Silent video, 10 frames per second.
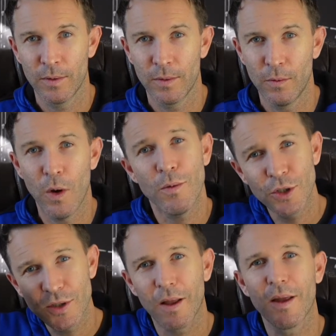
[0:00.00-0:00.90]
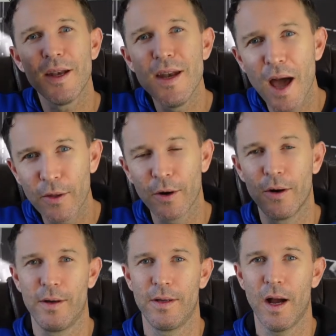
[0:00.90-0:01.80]
What would you tell
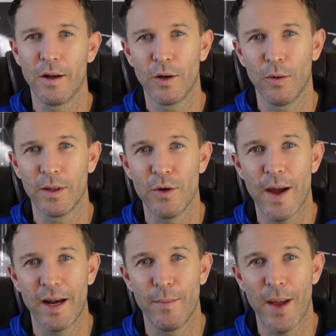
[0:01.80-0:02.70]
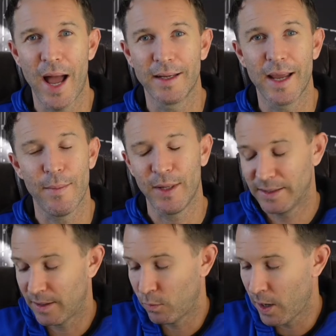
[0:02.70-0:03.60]
another young goalie who had a bad game? And he
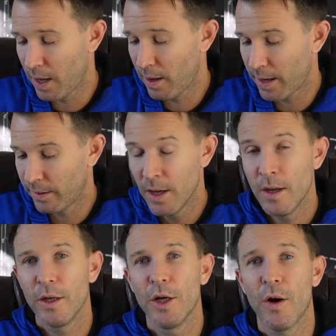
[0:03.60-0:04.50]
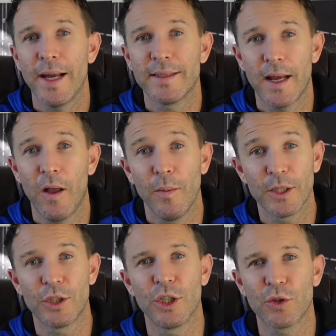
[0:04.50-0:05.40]
said, well, I'd tell him
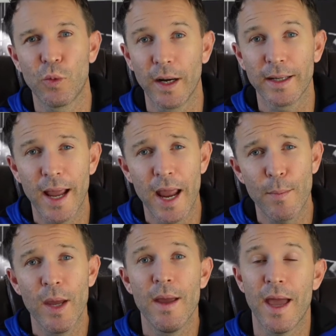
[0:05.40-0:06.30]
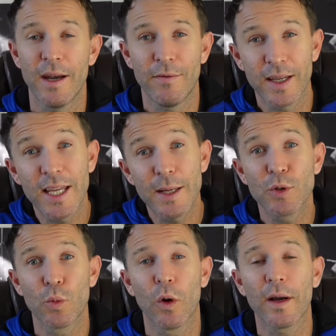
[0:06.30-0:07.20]
it's just one game, and if he
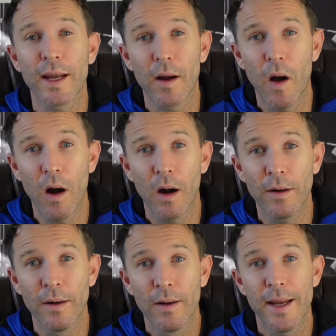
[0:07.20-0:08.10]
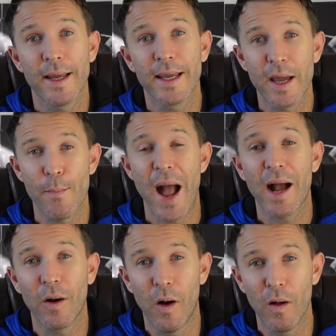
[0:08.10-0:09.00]
keeps working hard, he can get
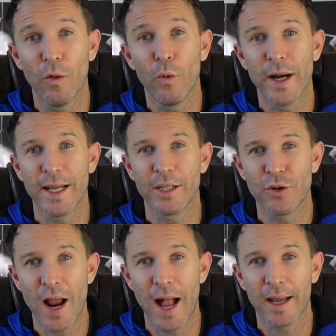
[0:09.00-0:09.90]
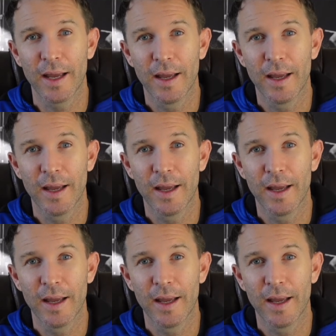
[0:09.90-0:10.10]
back on the winning track.